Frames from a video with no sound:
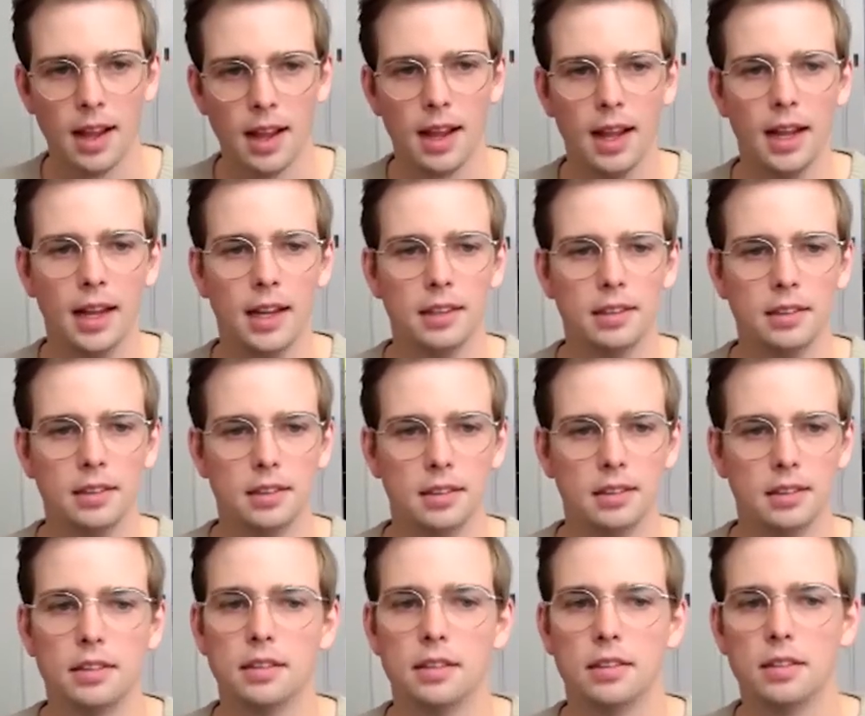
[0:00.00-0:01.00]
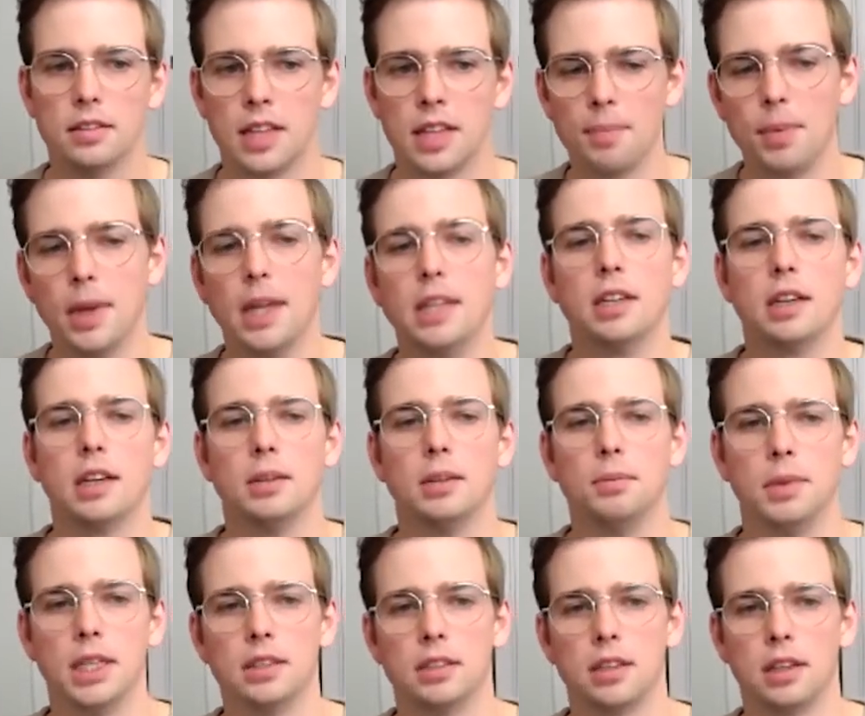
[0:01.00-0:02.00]
And that basically
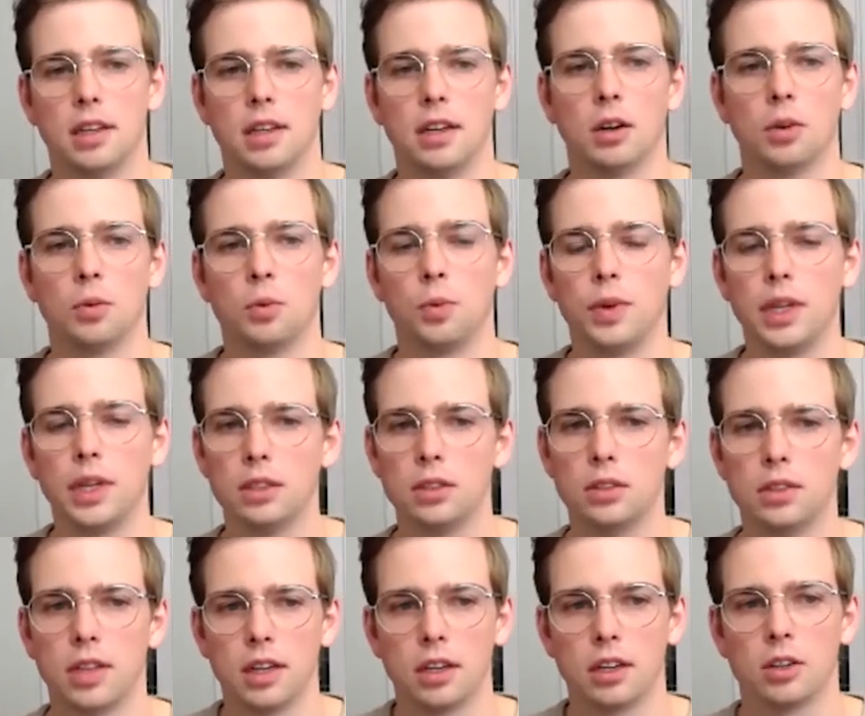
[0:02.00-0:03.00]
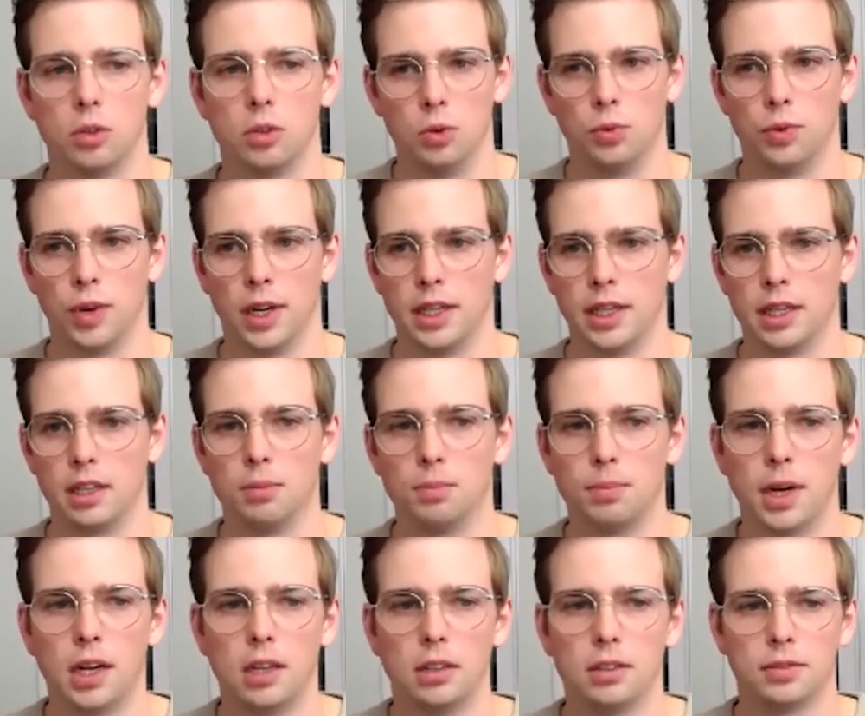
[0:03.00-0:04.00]
means that in our wheel, they are already
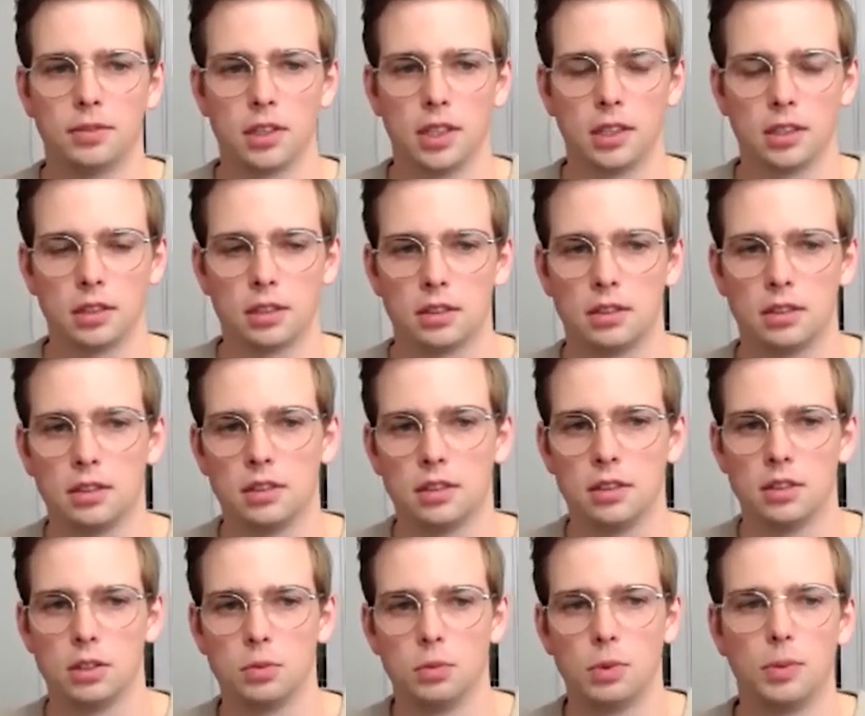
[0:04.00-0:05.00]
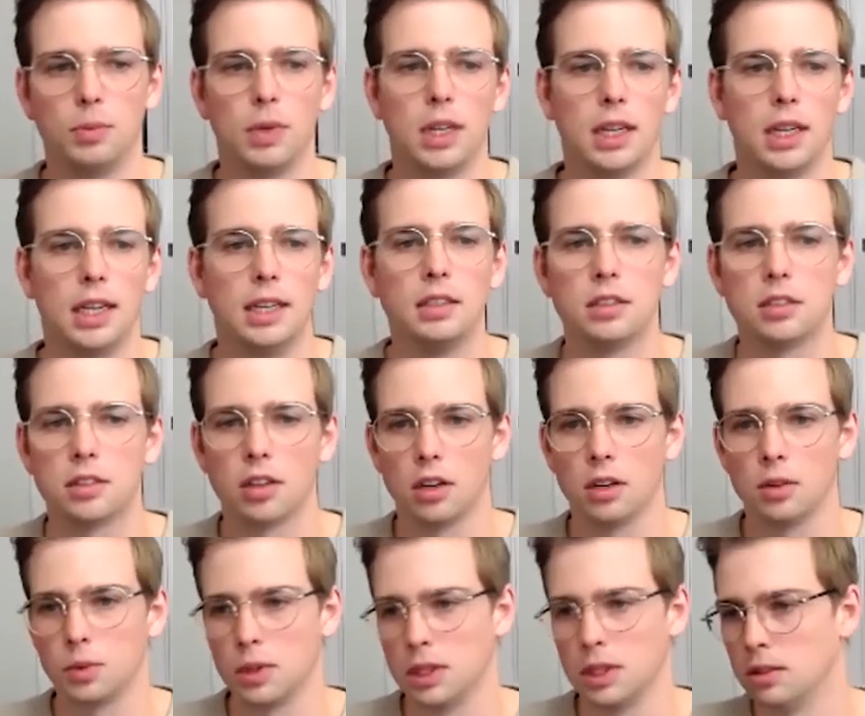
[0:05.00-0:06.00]
compiled for us. So when we install
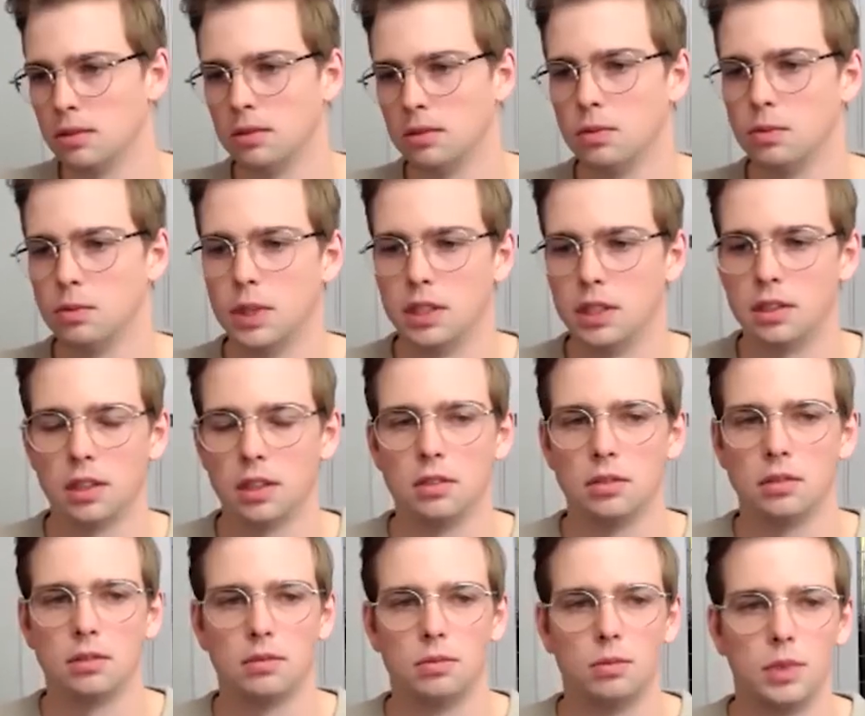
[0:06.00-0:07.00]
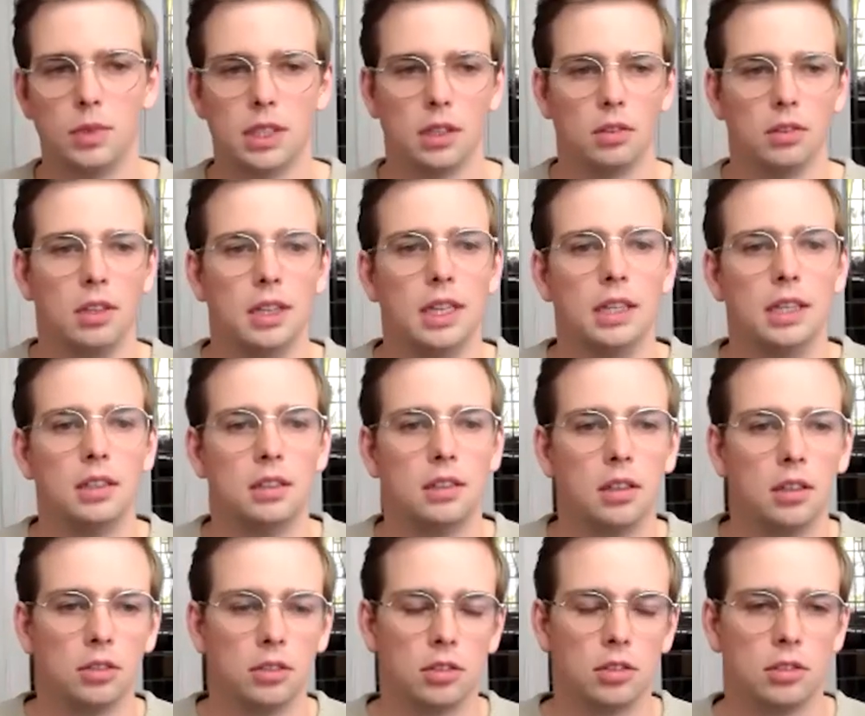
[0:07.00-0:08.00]
a wheel, we don't need
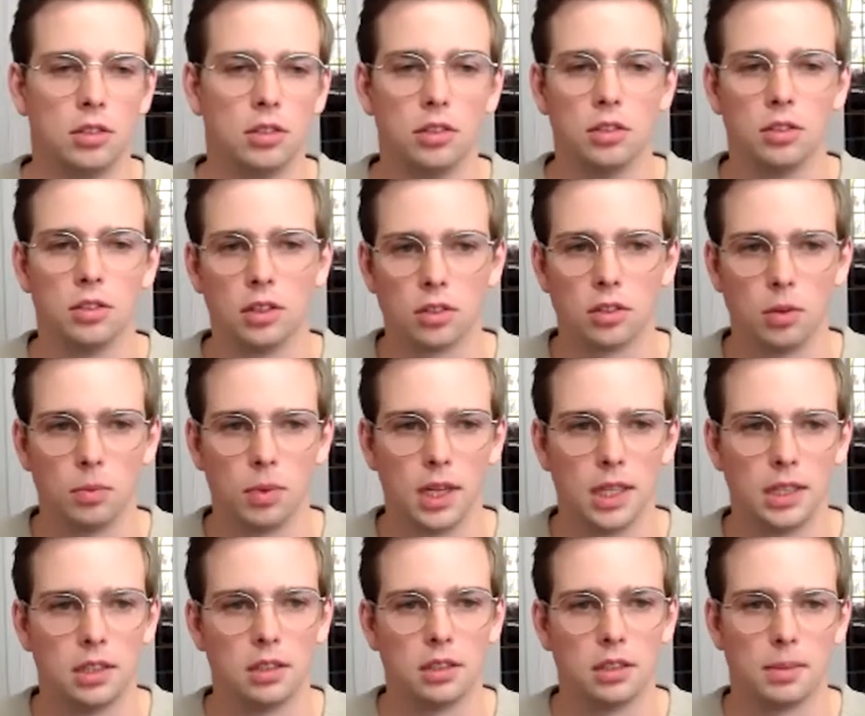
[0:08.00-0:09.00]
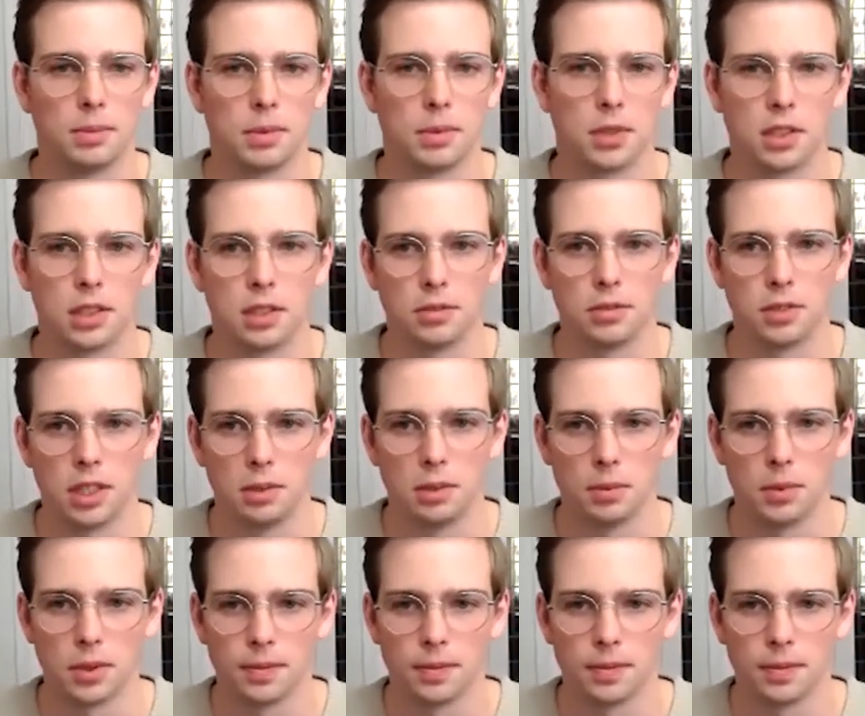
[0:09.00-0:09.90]
to do those compilation steps ourselves anymore.